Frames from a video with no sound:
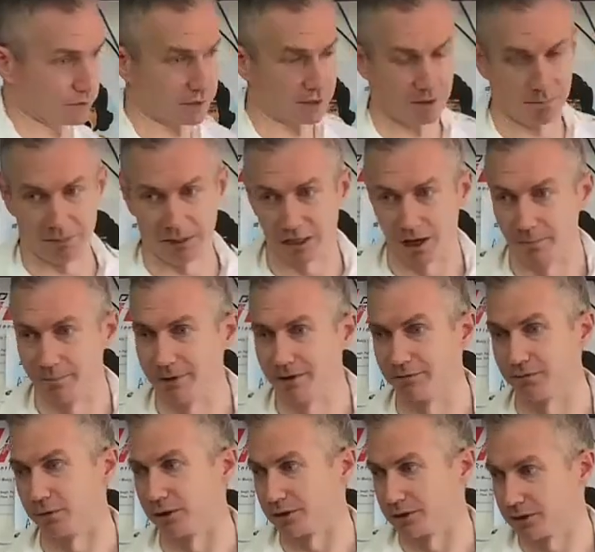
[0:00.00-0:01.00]
are going to be
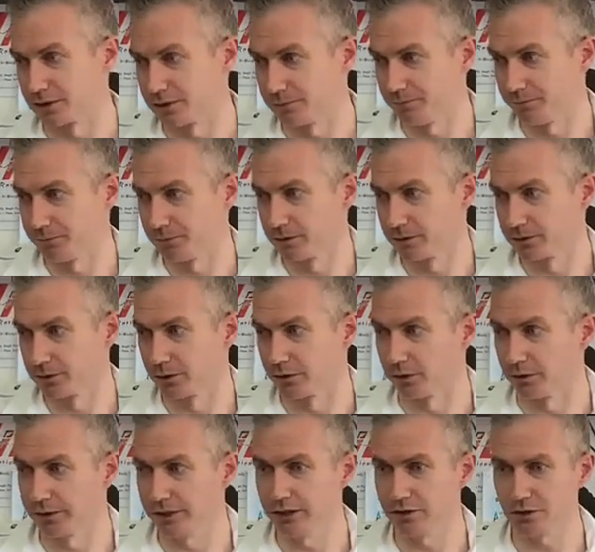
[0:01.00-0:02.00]
omnivorous. So
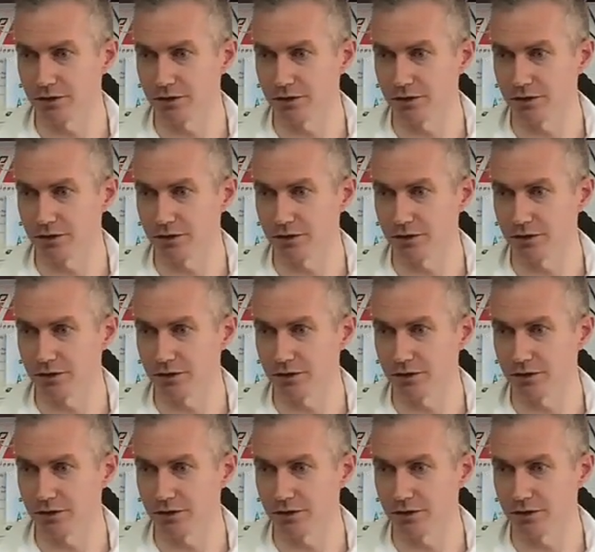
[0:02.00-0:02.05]
they'll eat